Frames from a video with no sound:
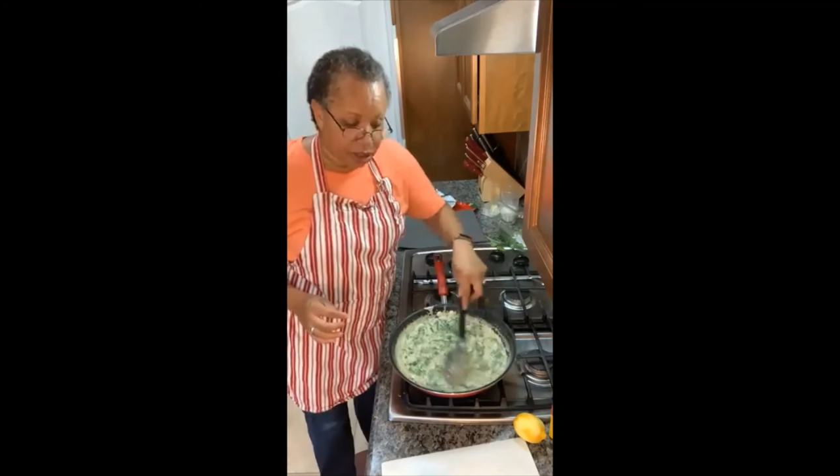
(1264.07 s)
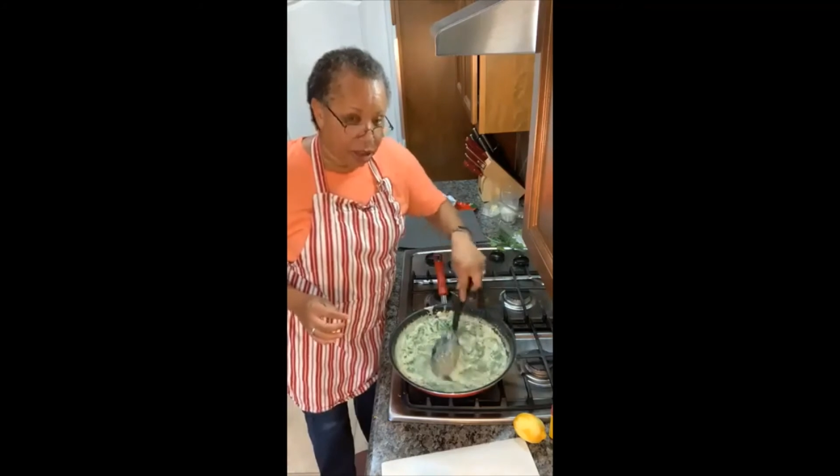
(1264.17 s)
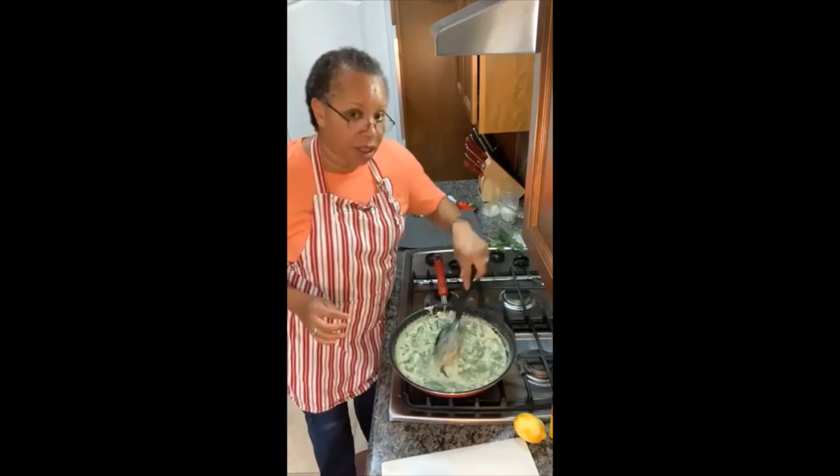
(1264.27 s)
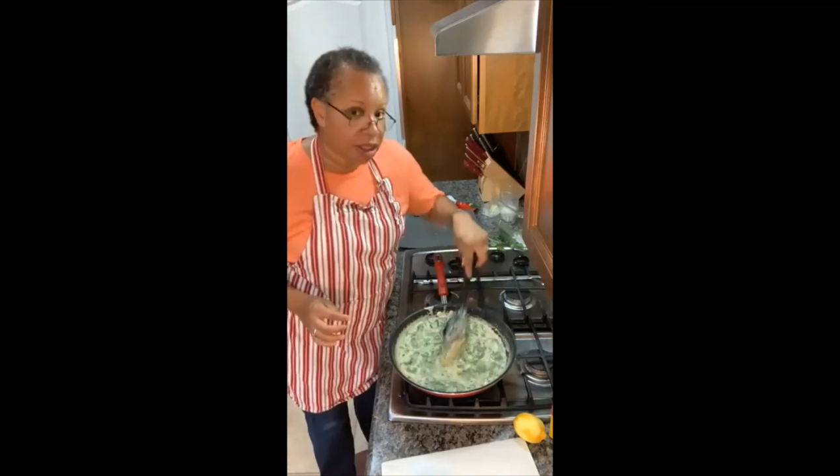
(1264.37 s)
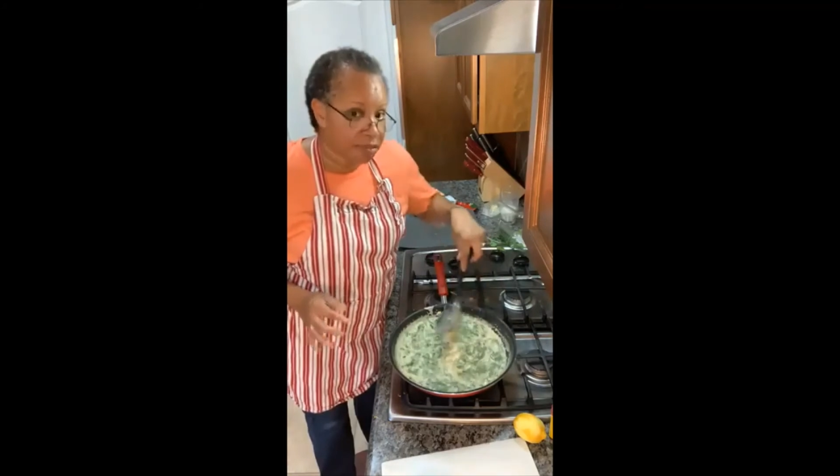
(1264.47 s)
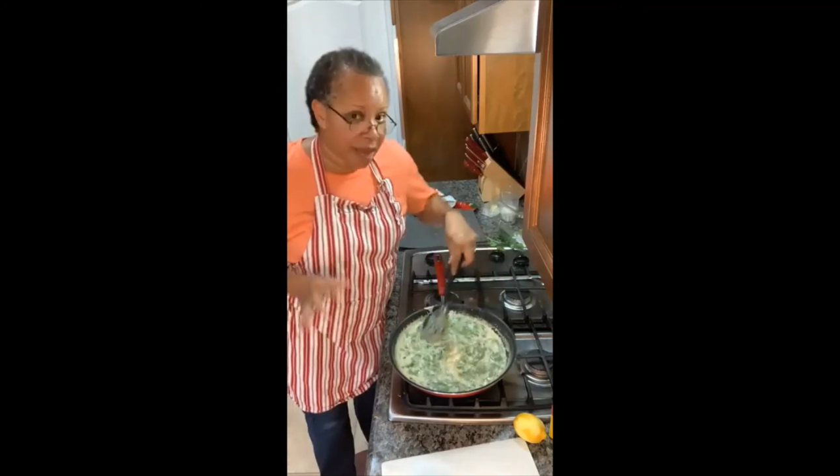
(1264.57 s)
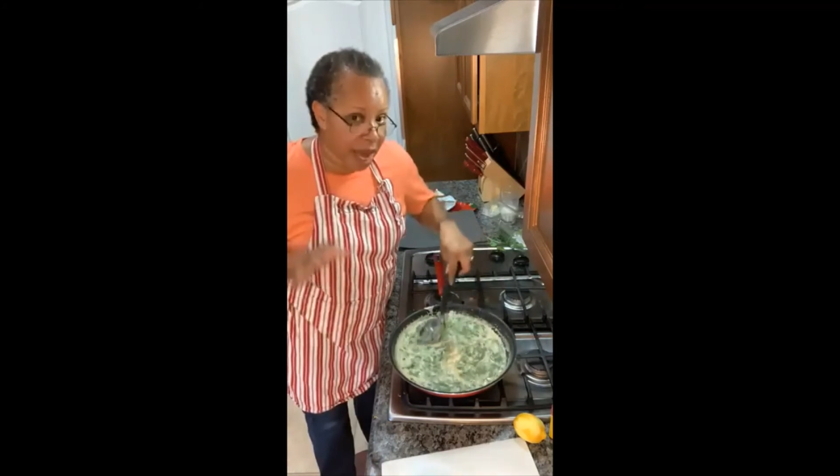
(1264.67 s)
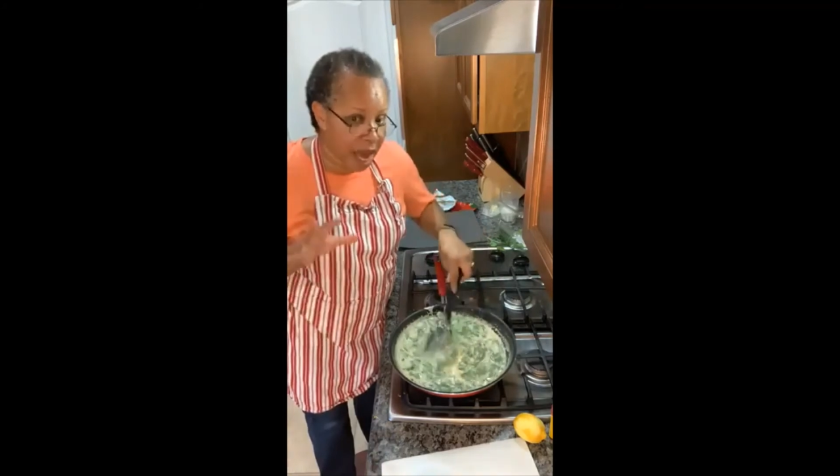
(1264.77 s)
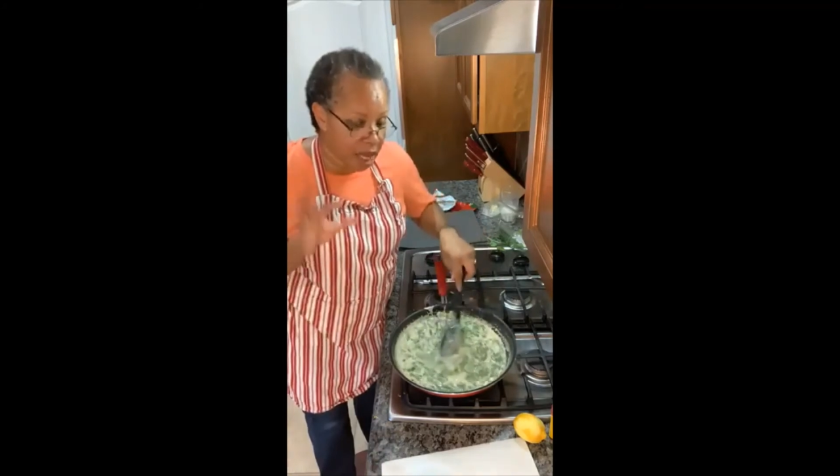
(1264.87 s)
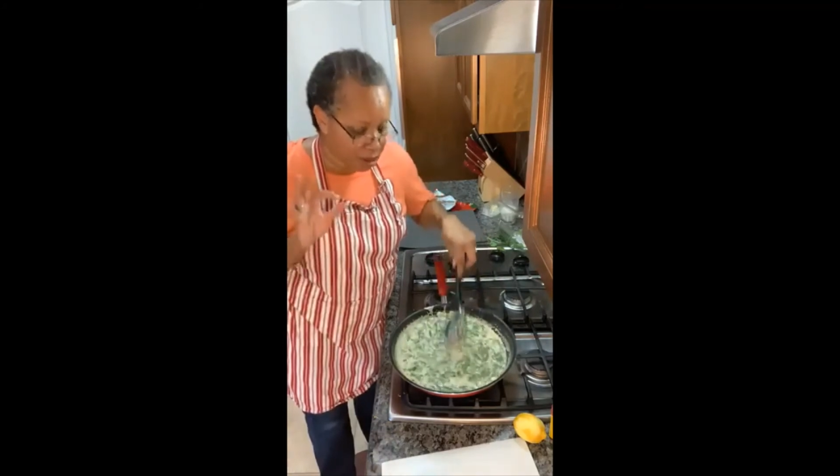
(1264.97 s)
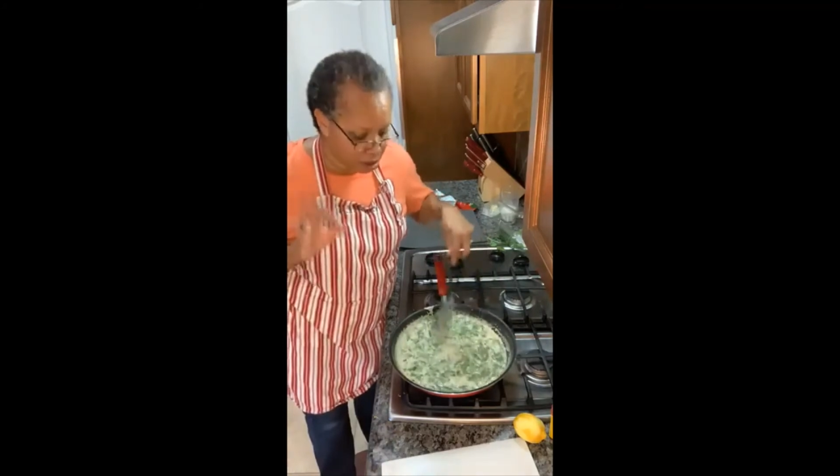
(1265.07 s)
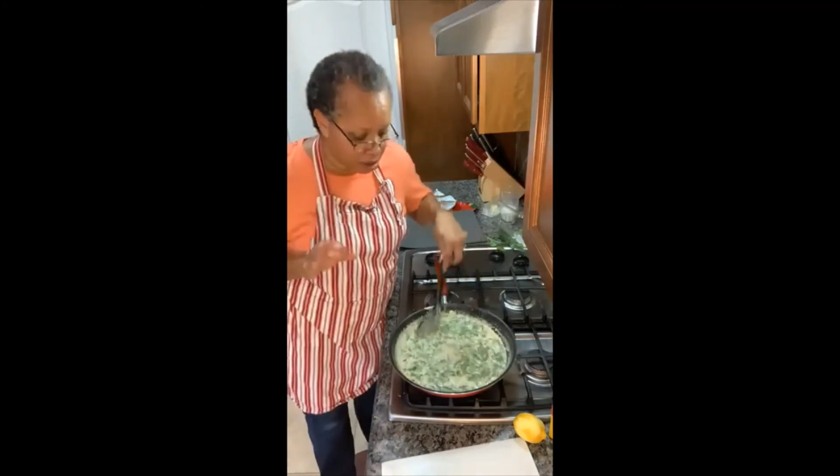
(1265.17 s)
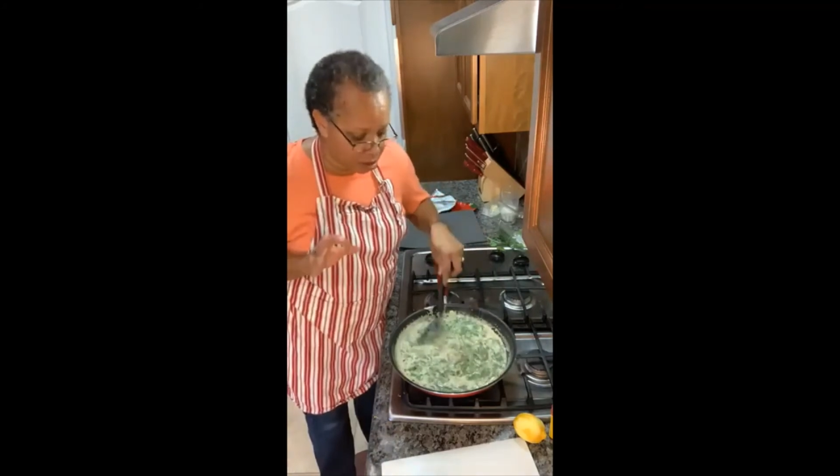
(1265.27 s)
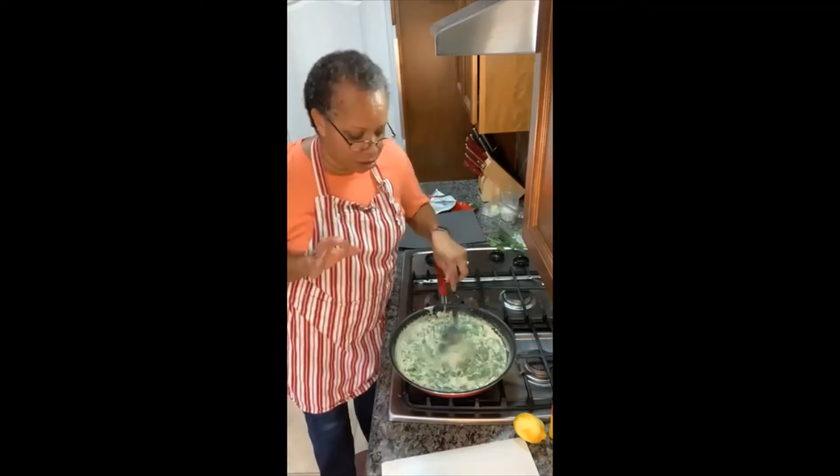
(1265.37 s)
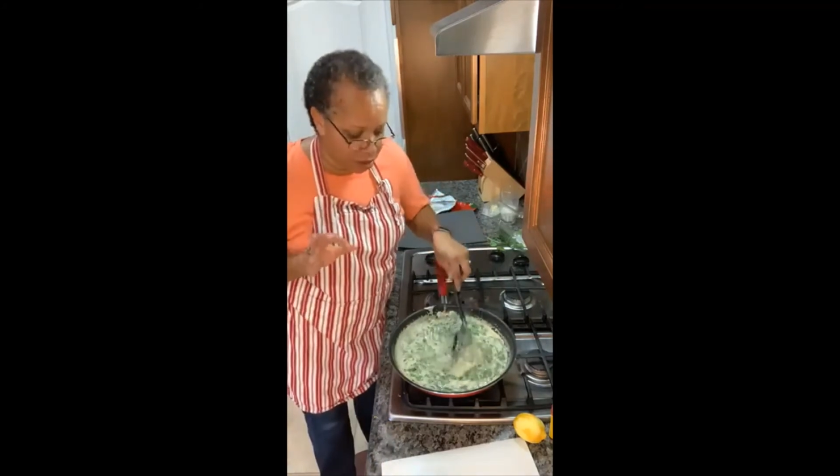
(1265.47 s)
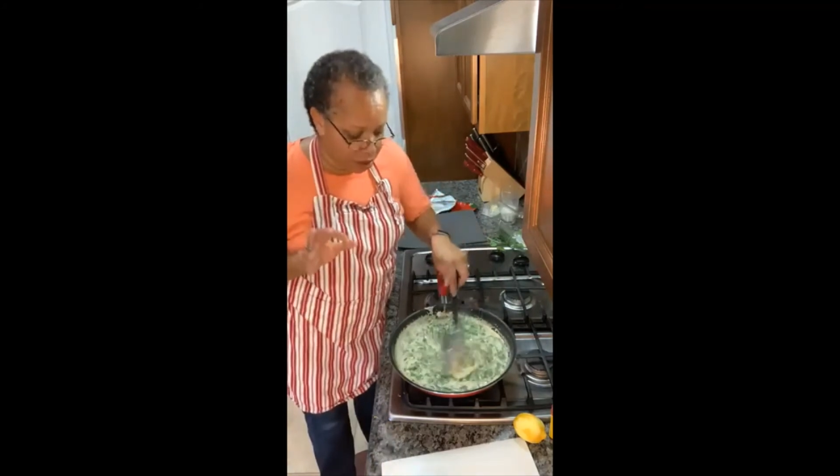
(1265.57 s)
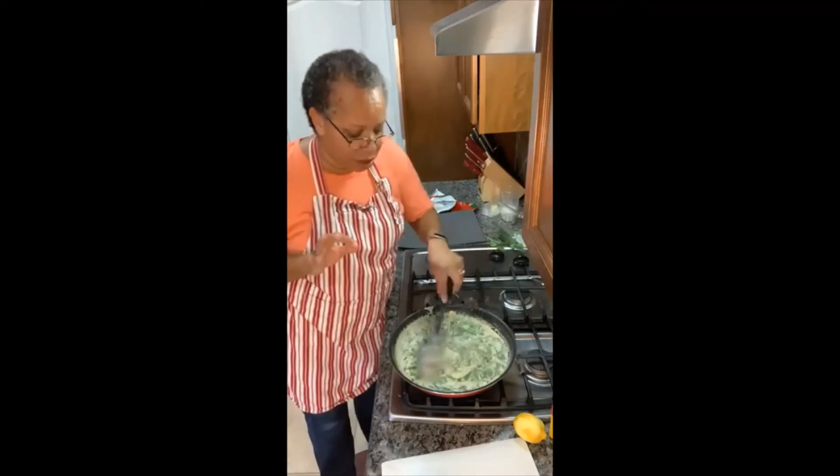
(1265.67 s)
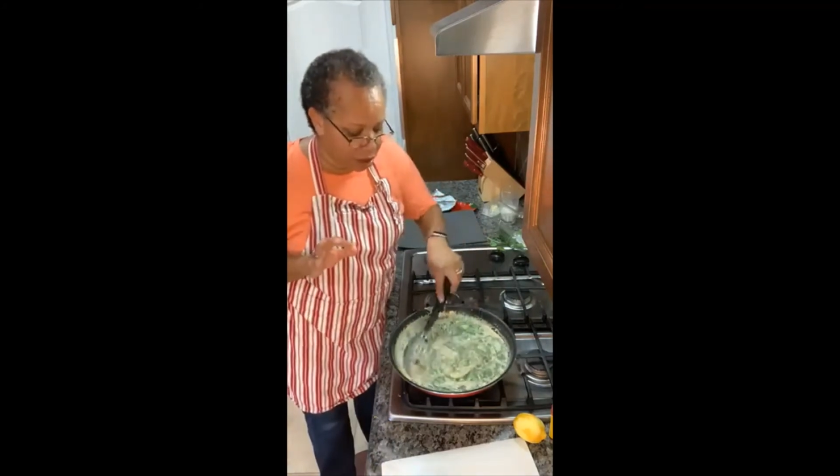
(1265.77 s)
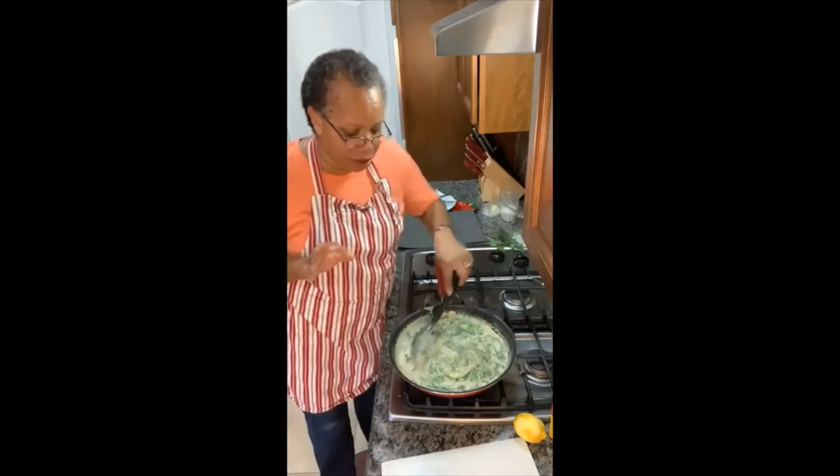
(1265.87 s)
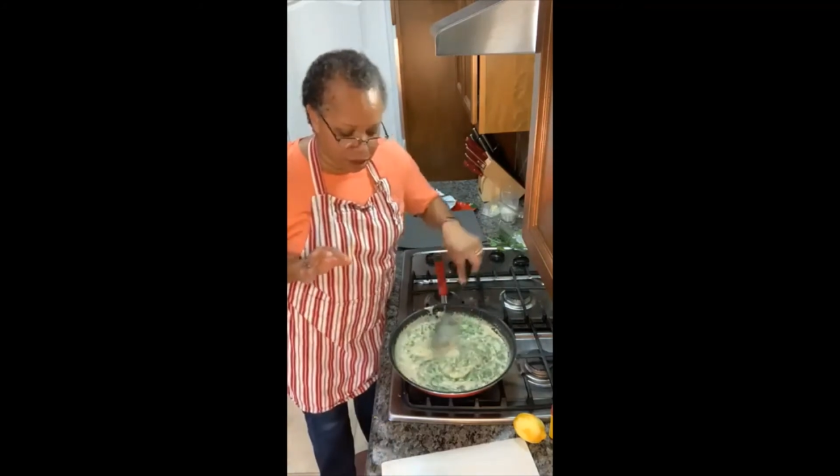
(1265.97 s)
it's past due. This
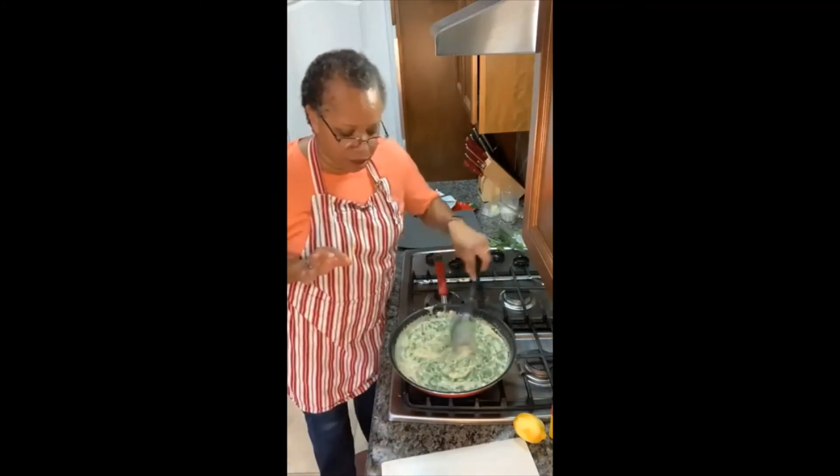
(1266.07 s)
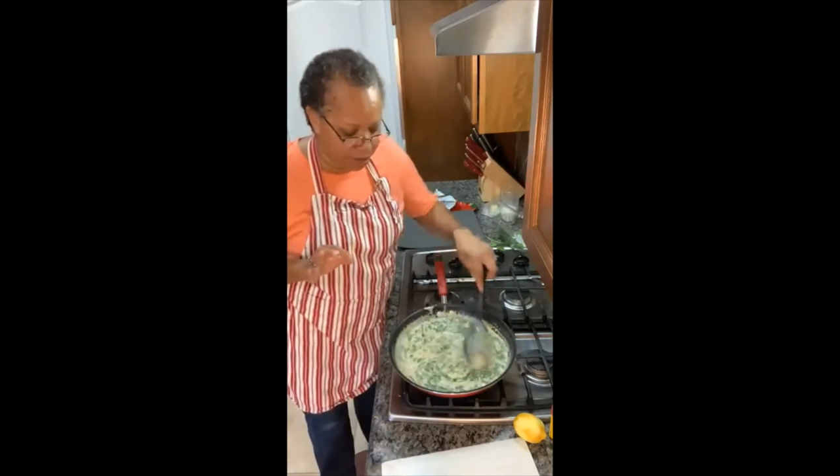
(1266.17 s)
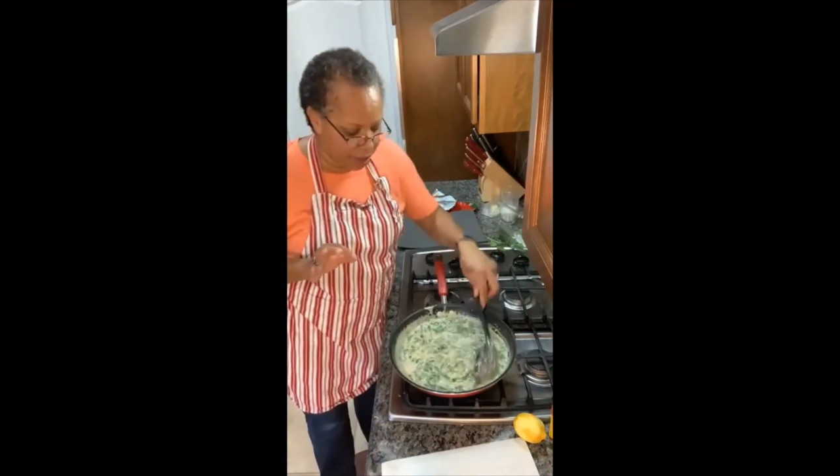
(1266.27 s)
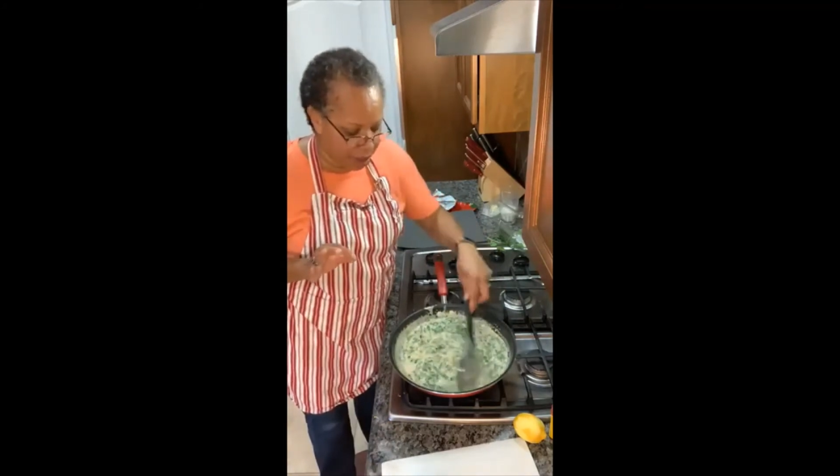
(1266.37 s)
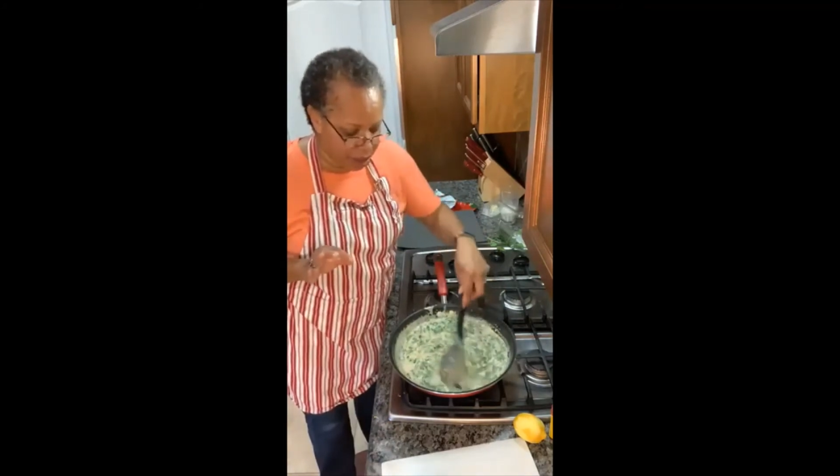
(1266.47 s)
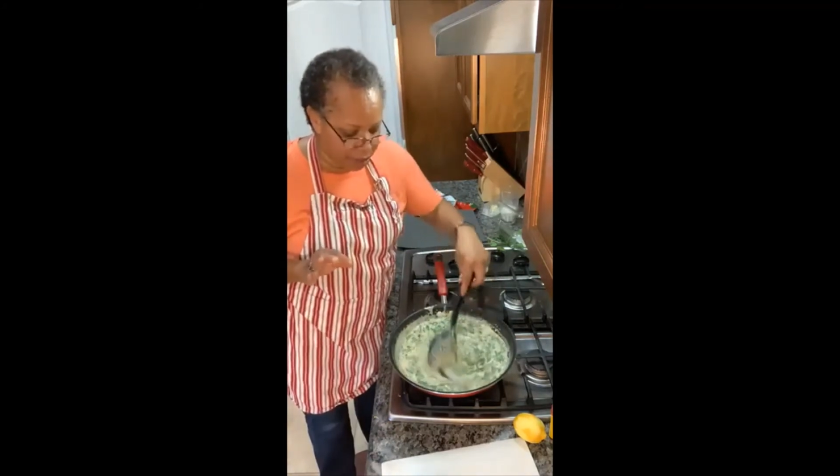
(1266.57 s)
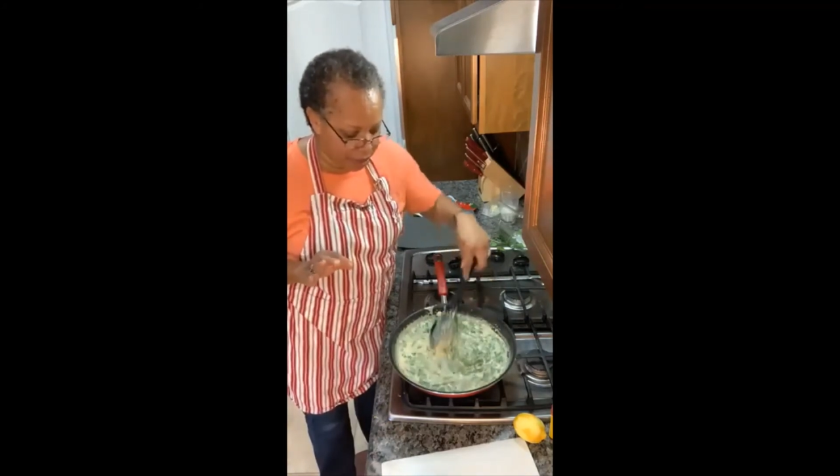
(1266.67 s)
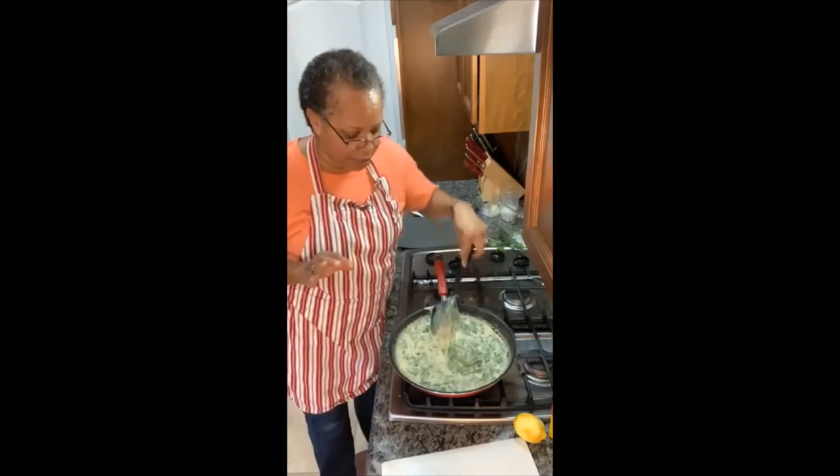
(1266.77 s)
is gonna be yummy.